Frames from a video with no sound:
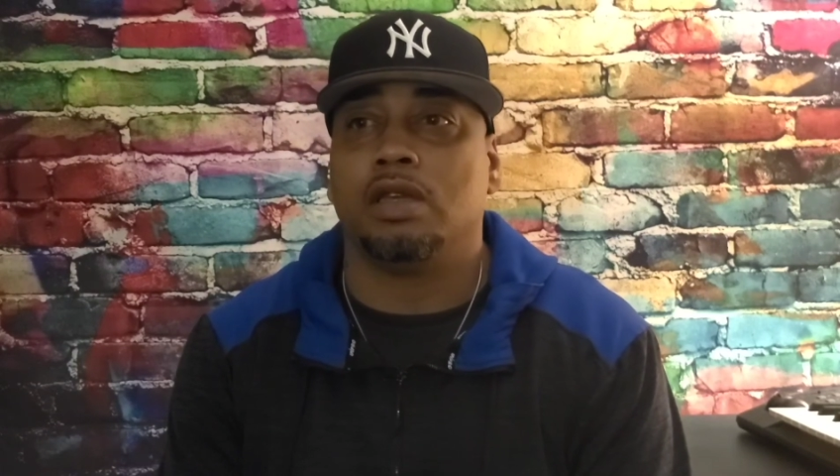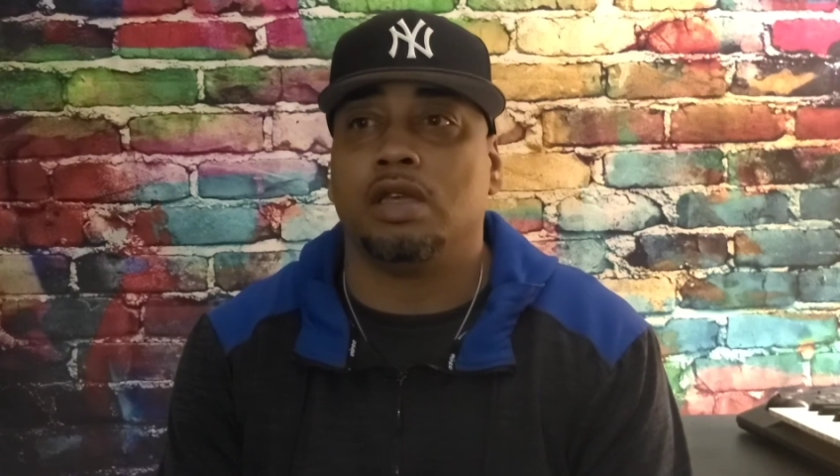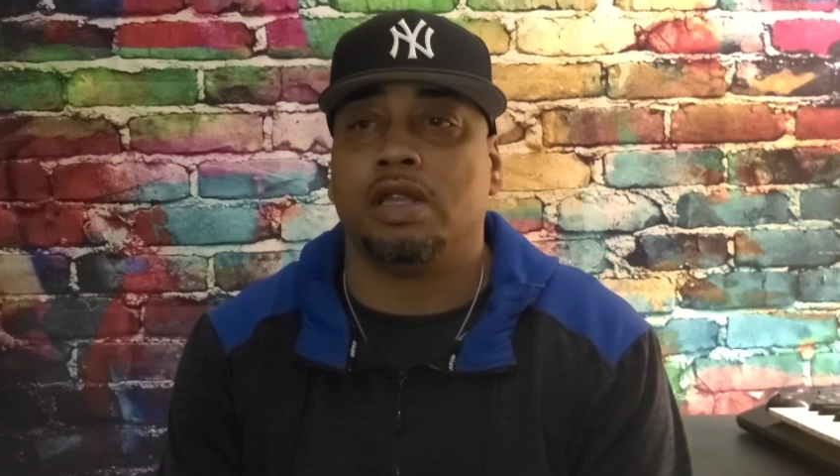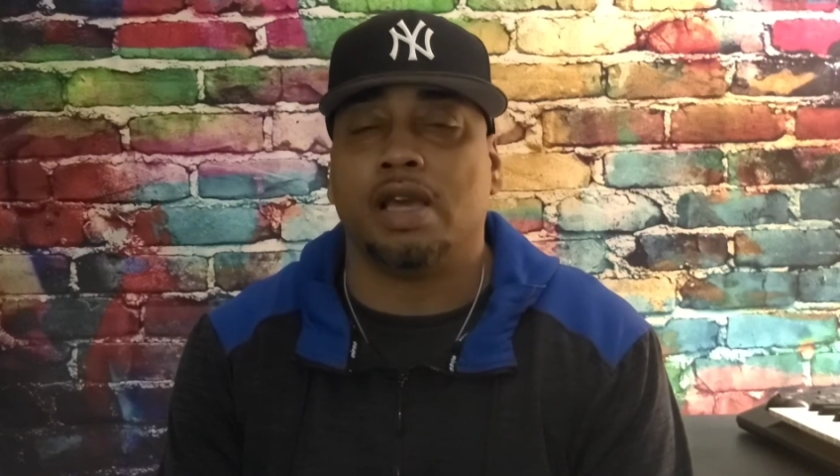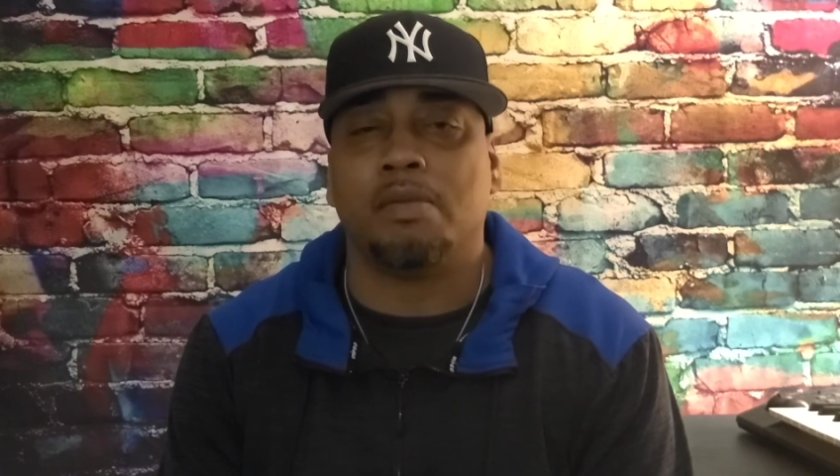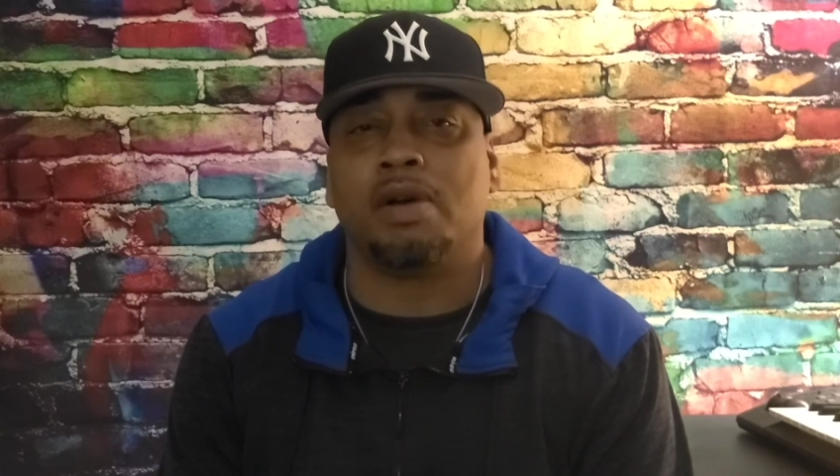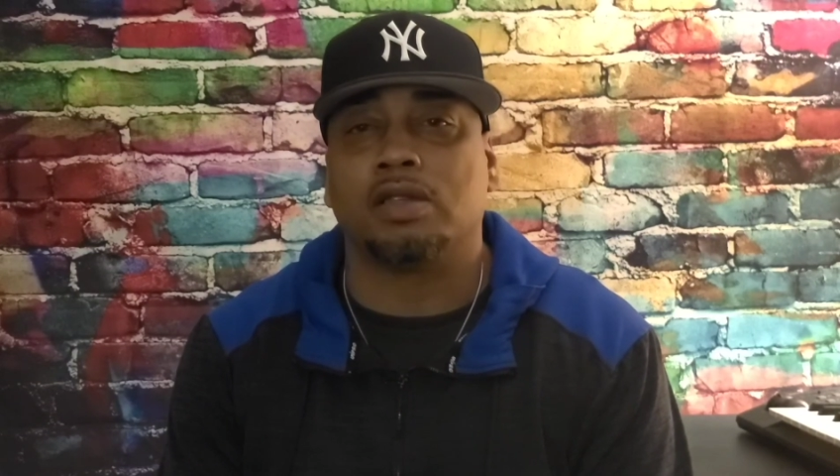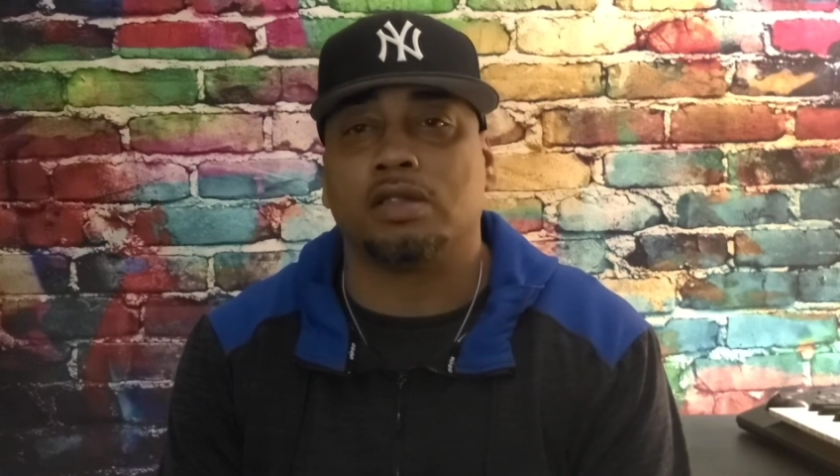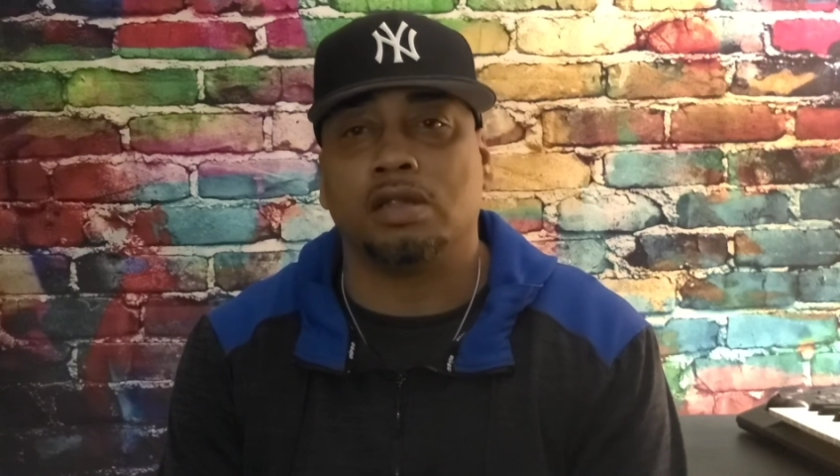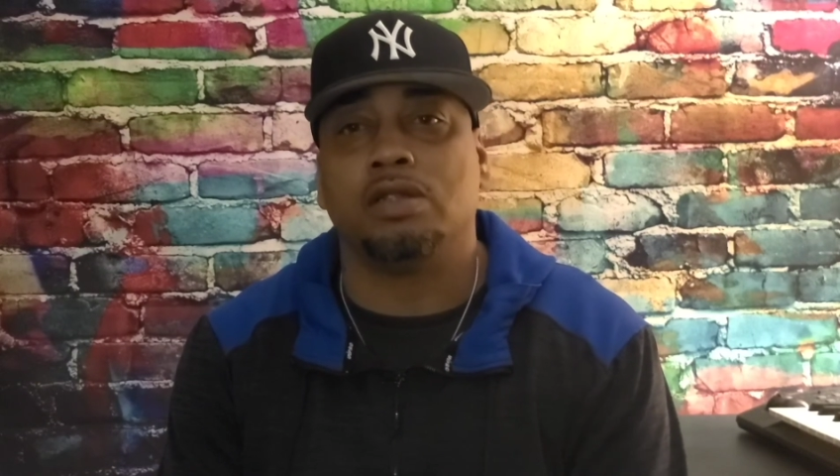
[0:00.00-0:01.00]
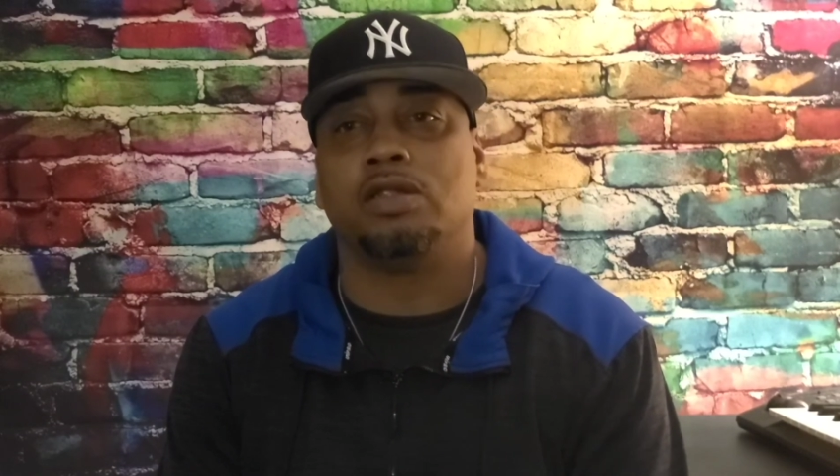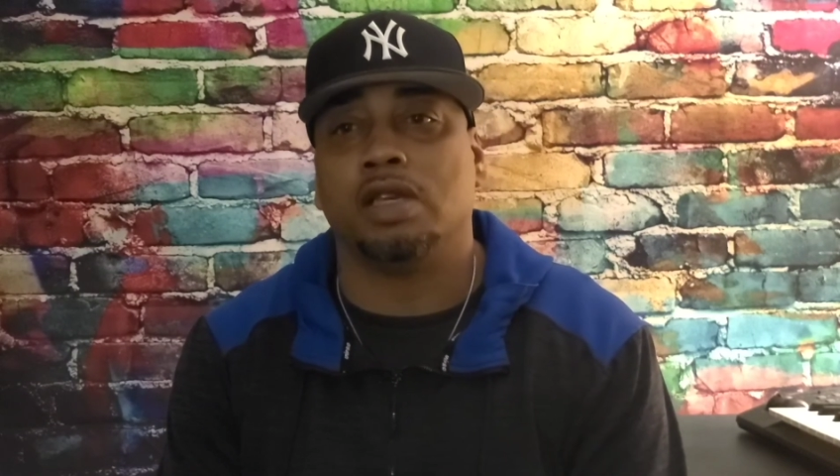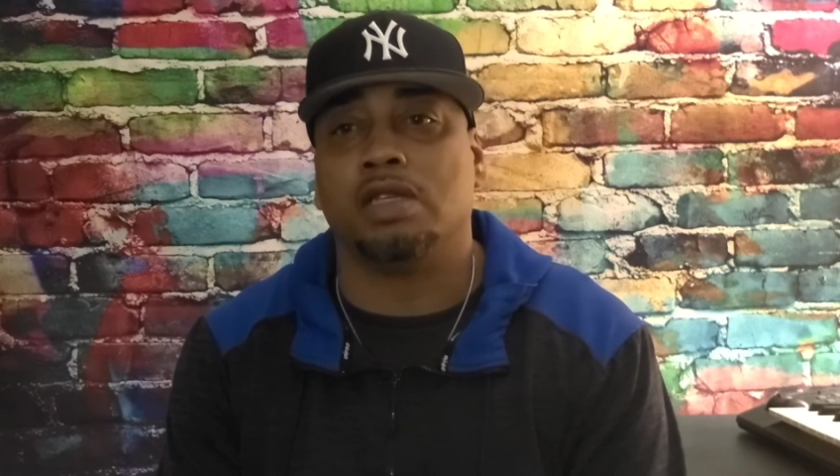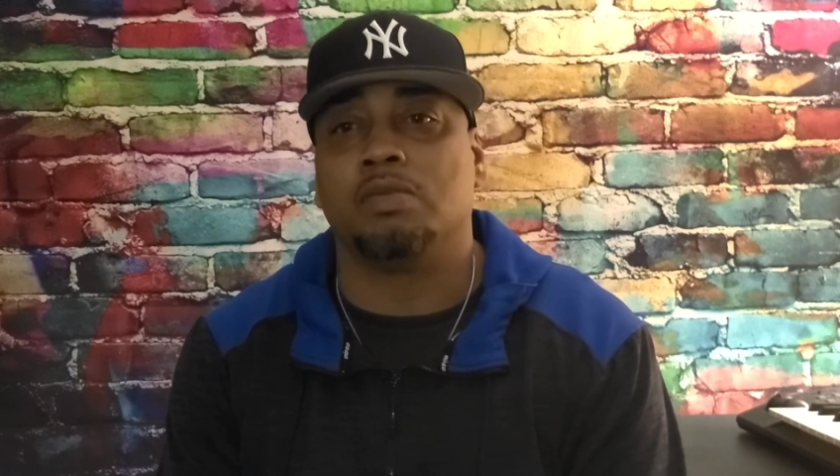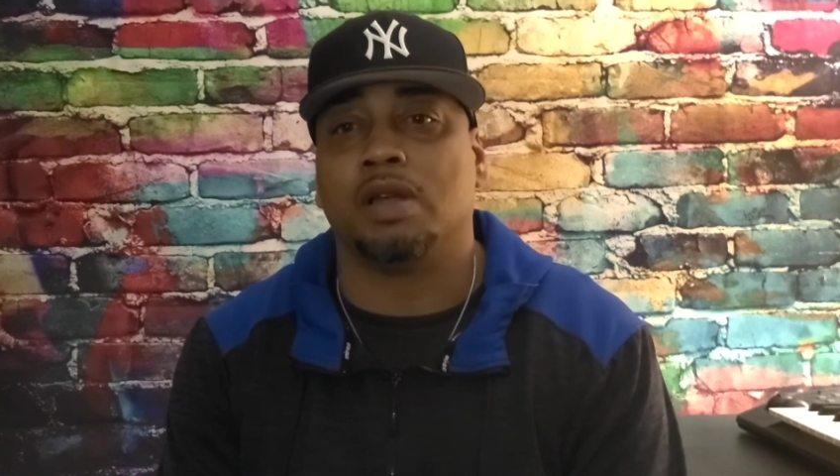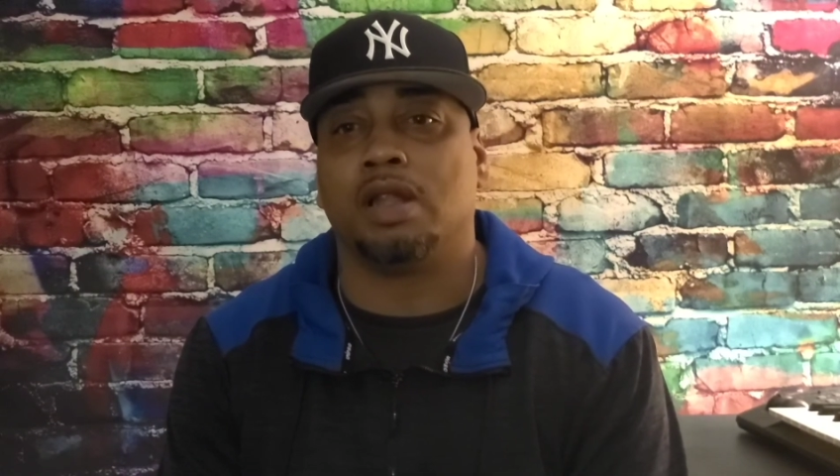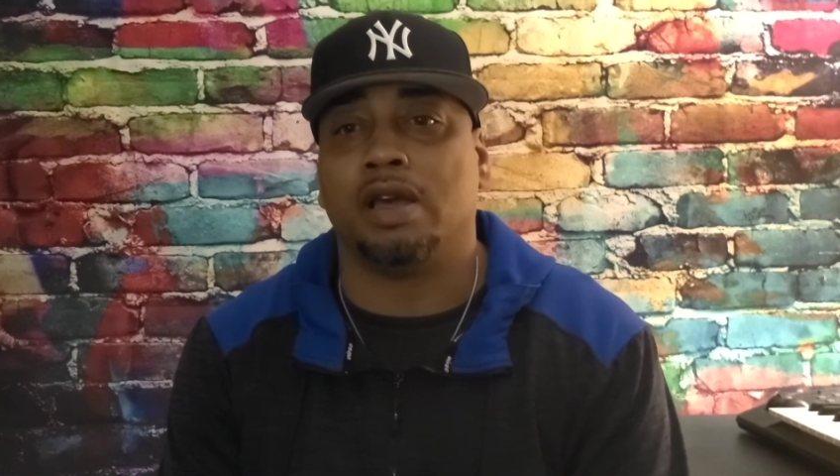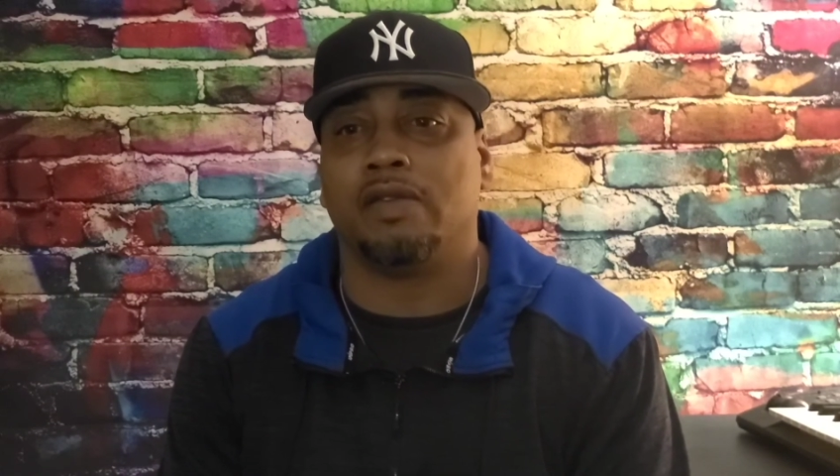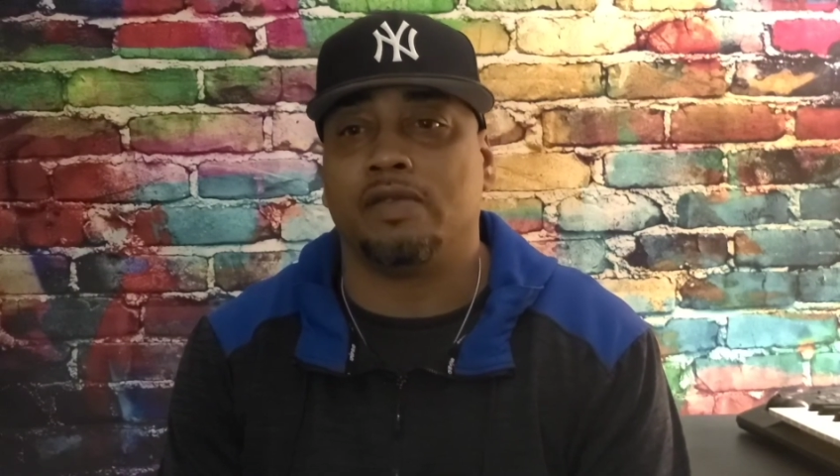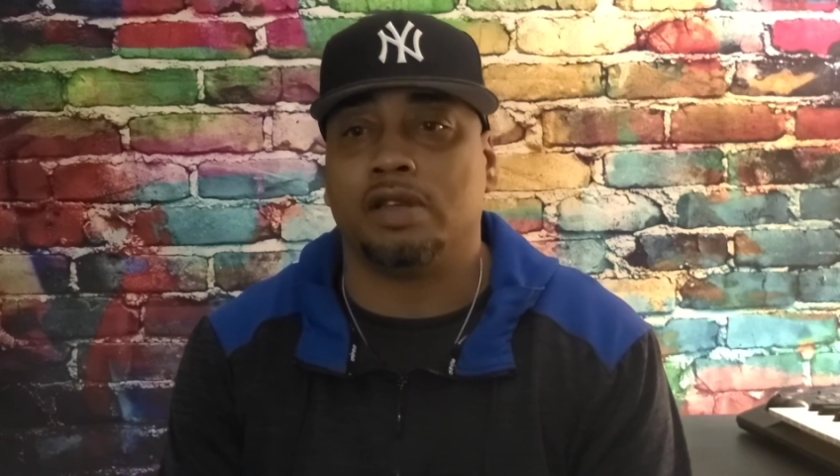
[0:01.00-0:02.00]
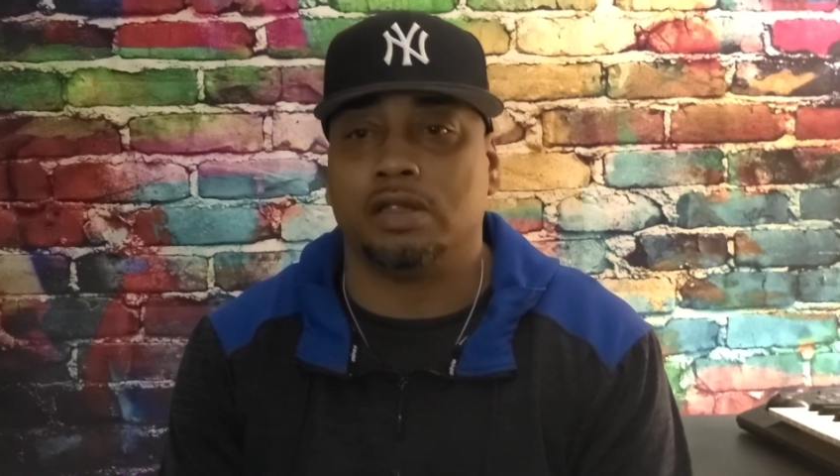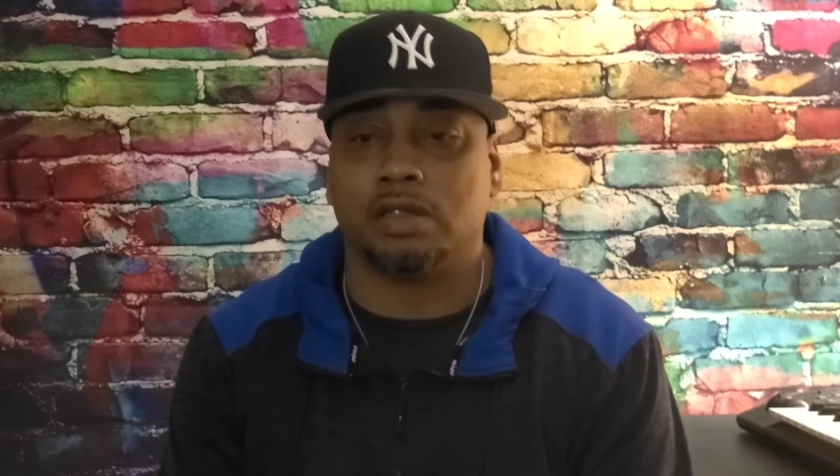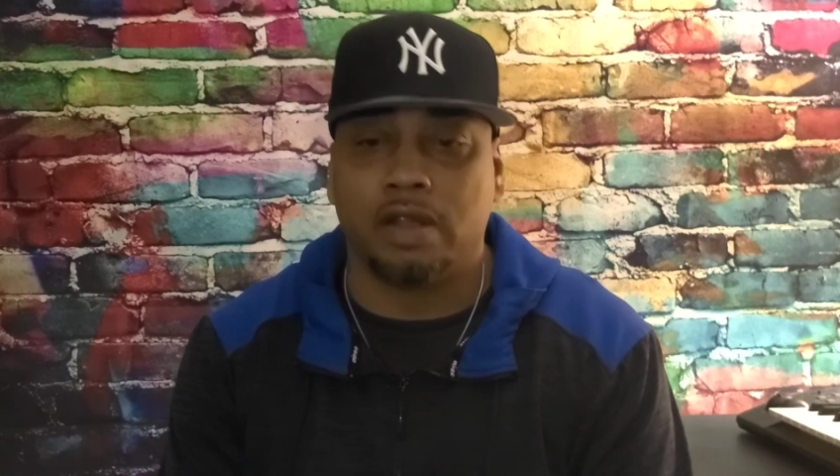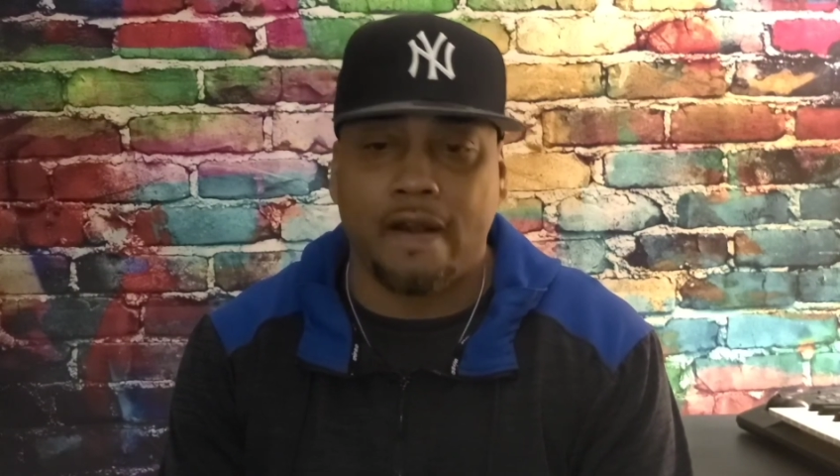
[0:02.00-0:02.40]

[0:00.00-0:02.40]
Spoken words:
and how my son changed my life. Because